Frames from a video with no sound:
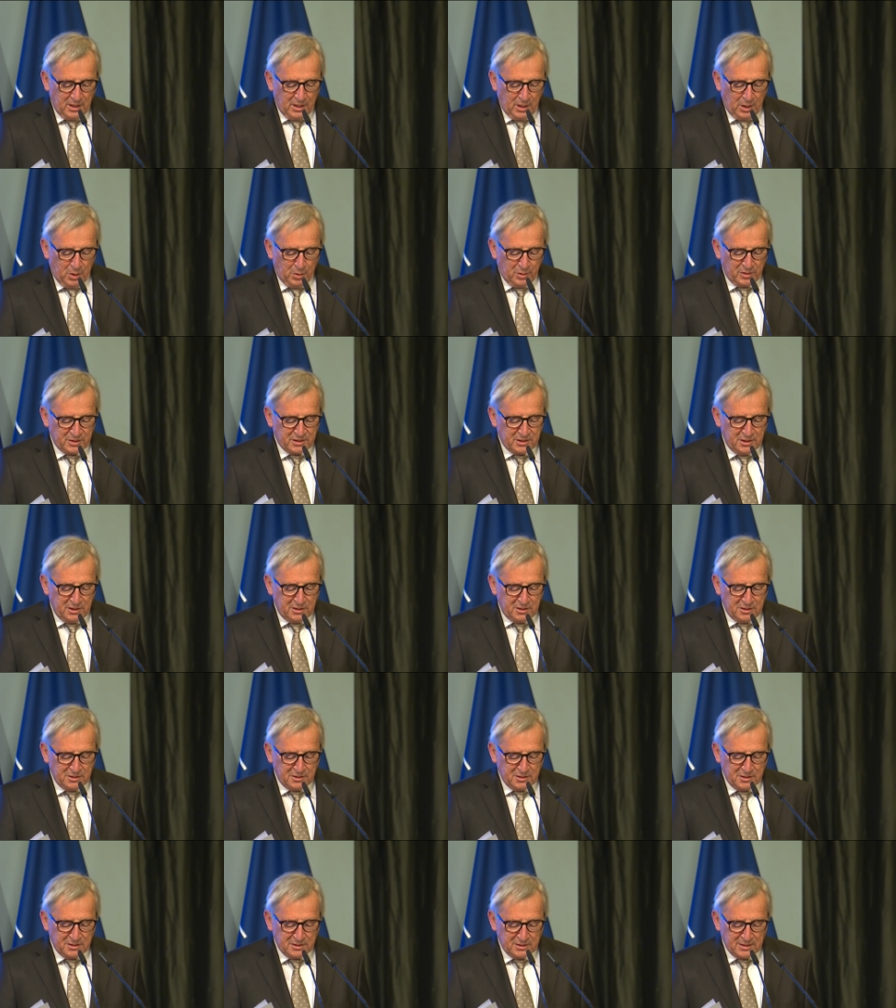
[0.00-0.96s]
Our
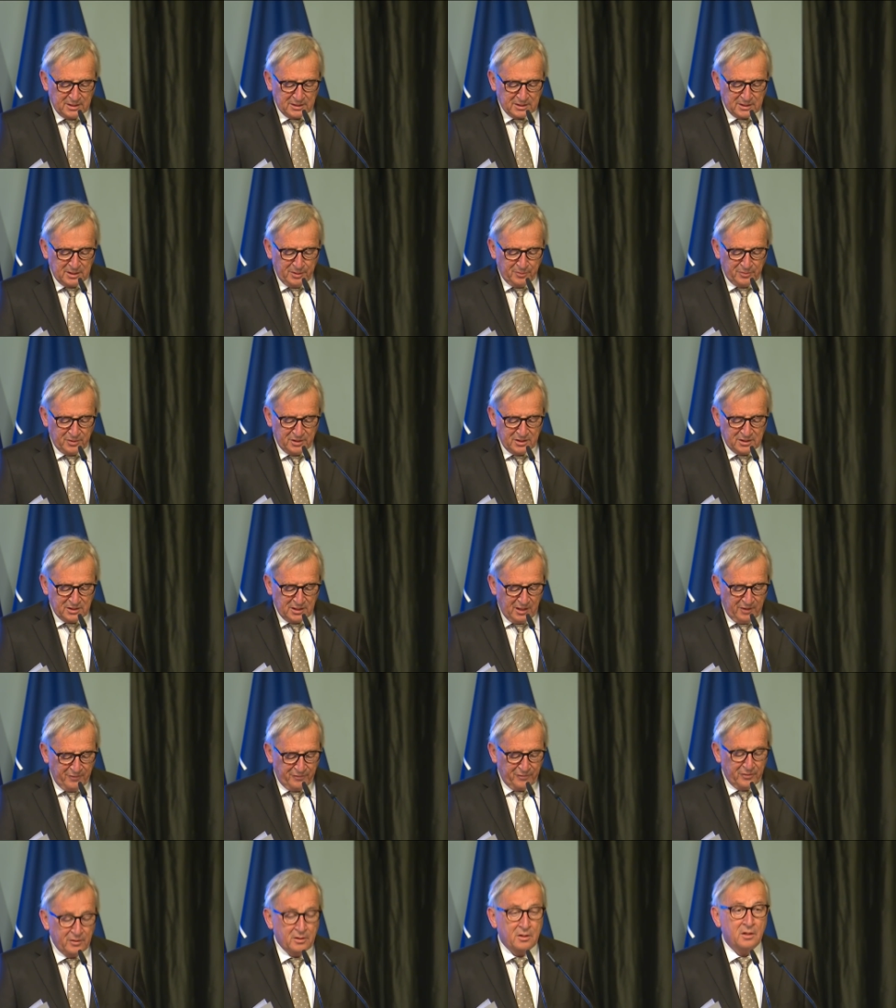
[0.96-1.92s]
citizens are simply
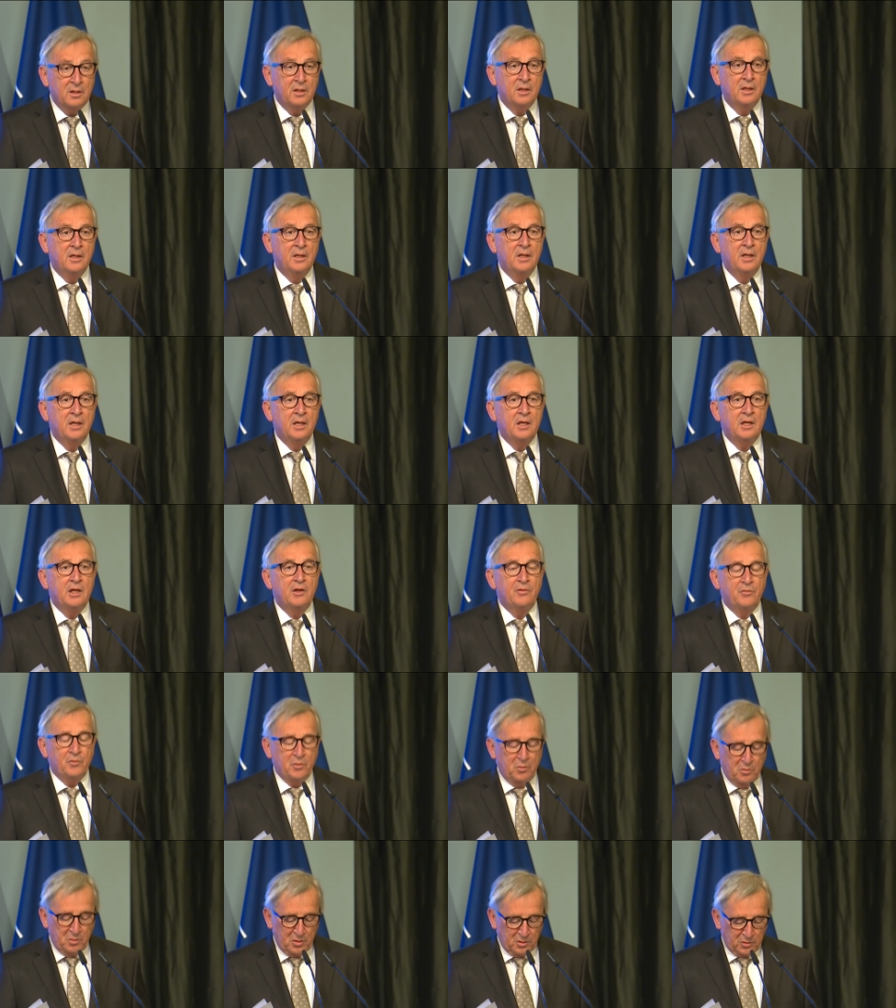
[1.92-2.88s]
safer if
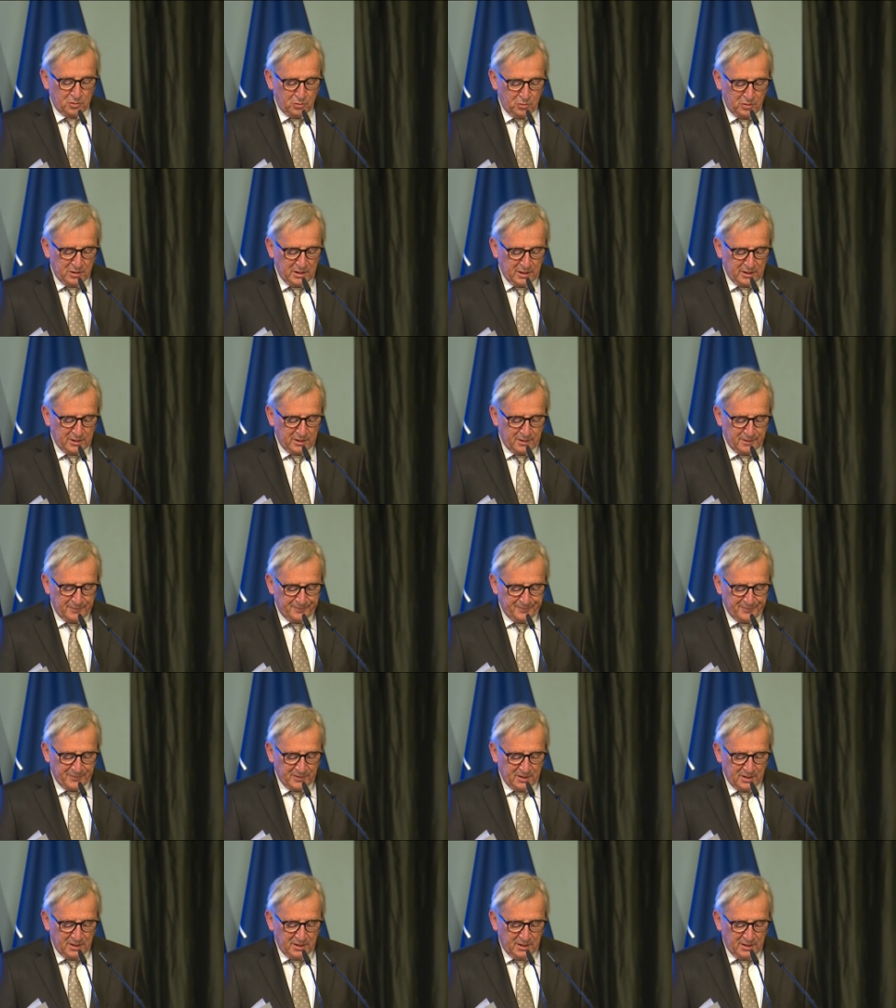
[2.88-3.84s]
we work together.
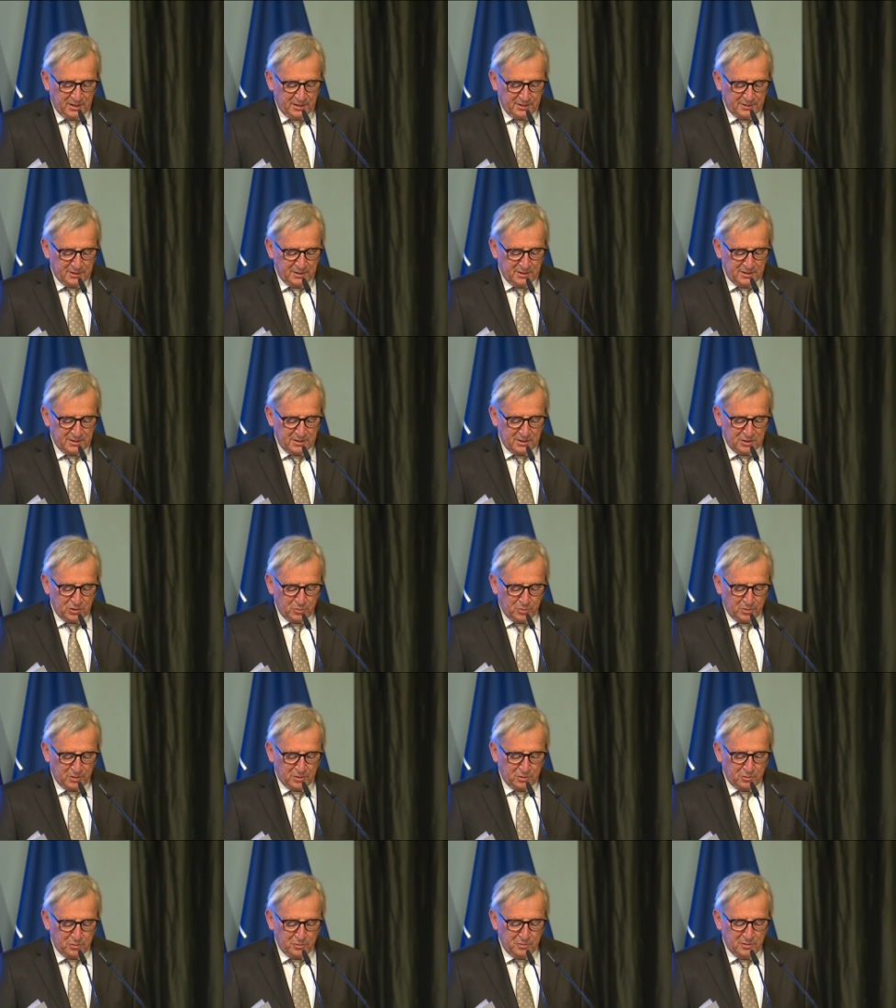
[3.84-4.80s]
This is
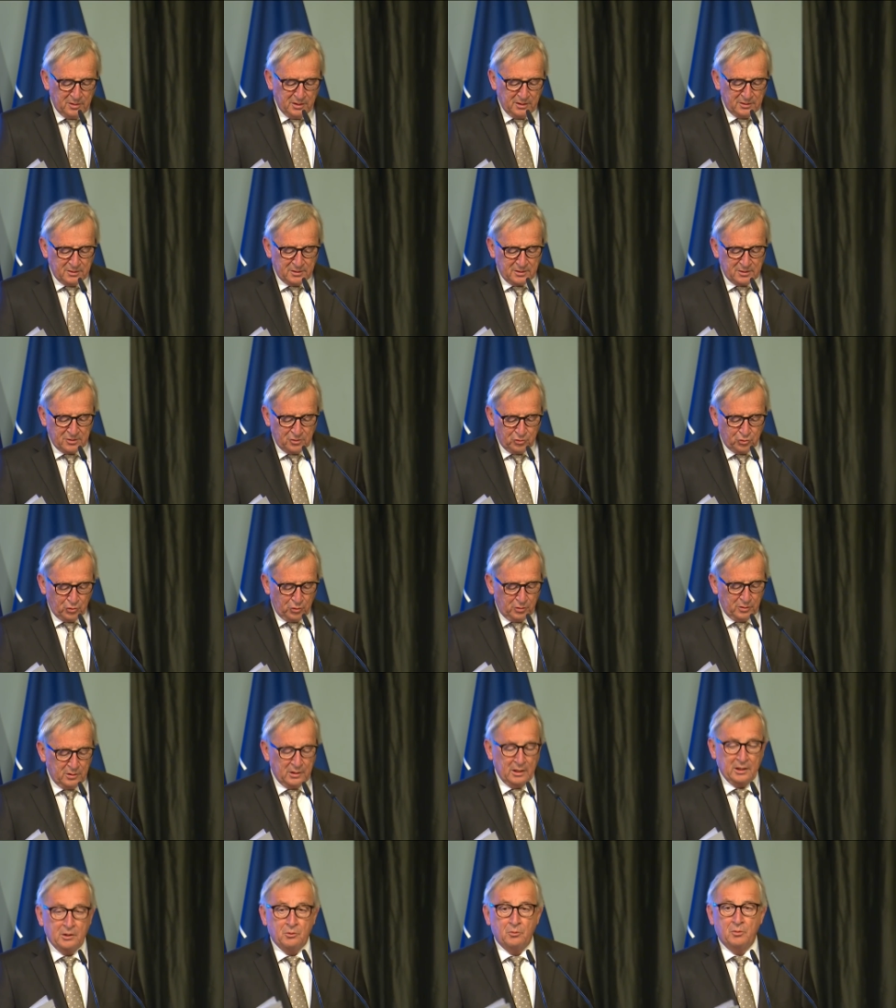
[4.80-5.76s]
what today's joint
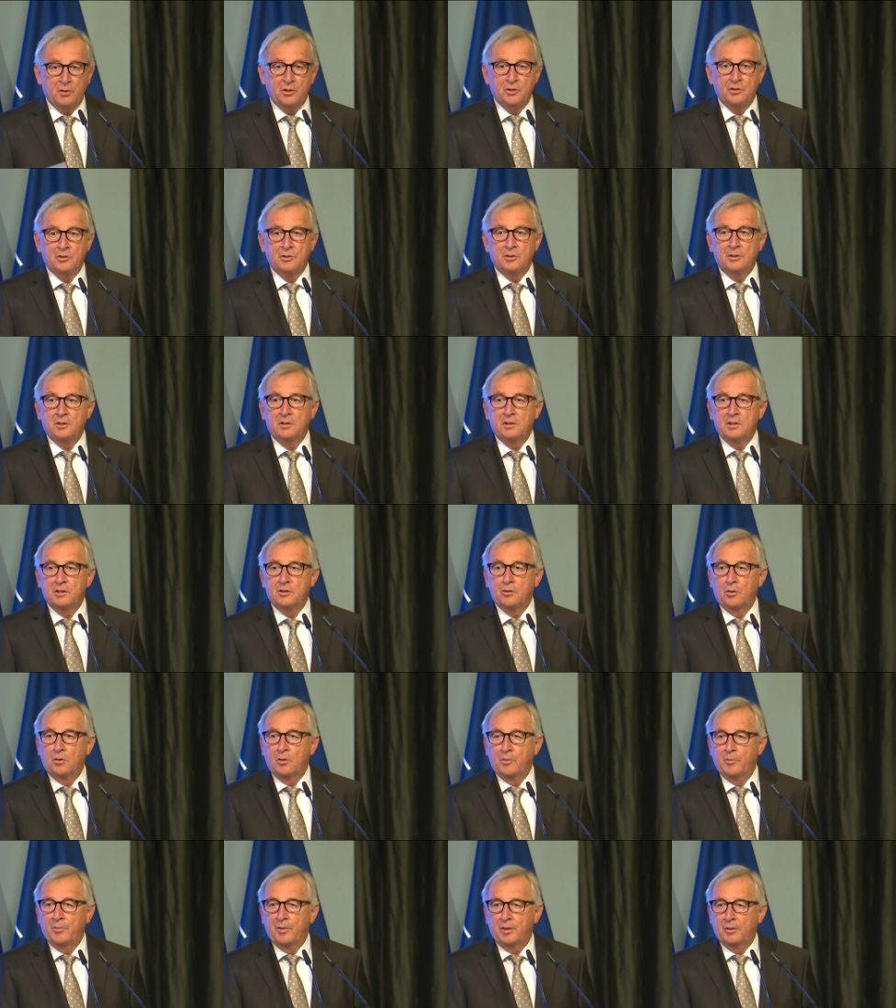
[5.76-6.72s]
declaration is
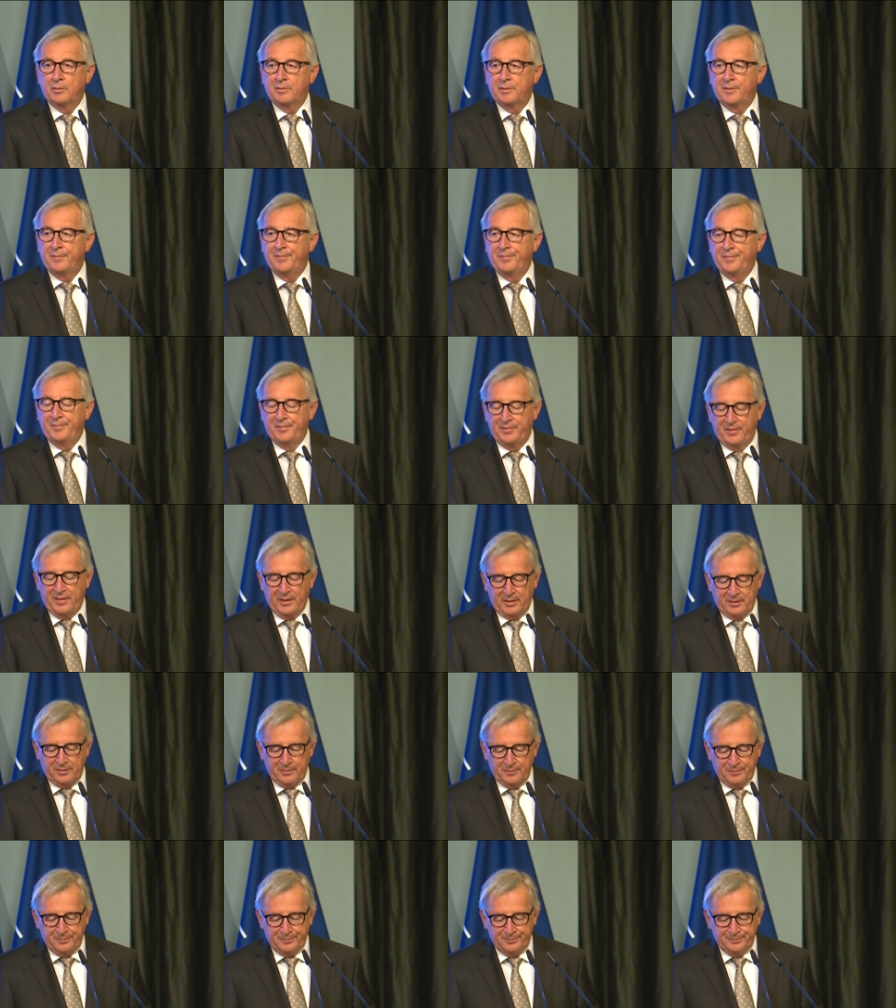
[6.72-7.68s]
all about. Thank
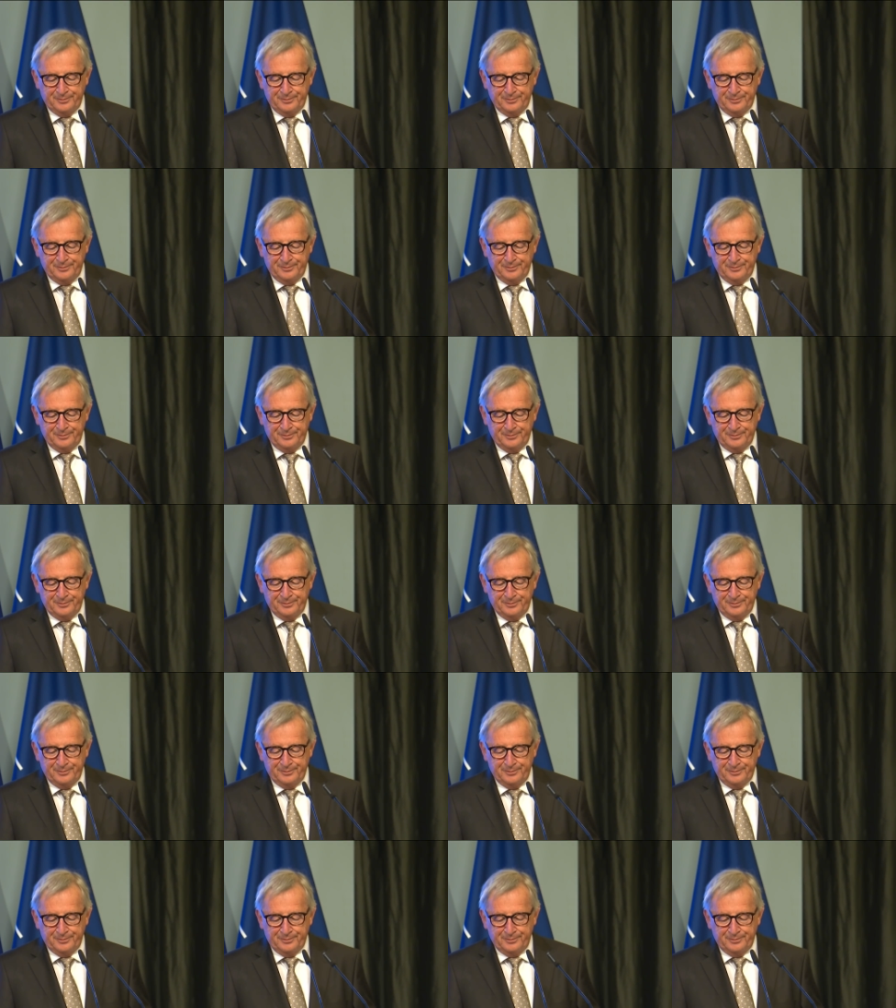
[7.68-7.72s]
you.